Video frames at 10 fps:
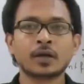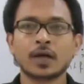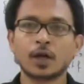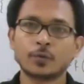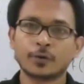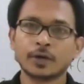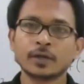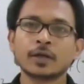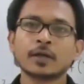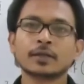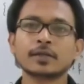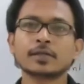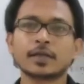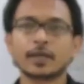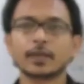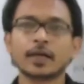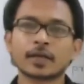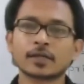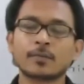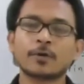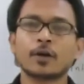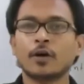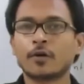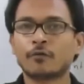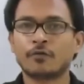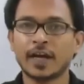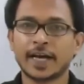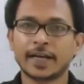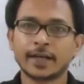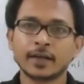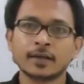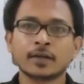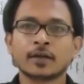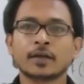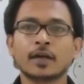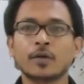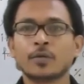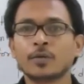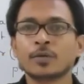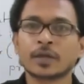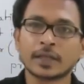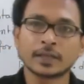Hello everyone, this is another example of array. Now in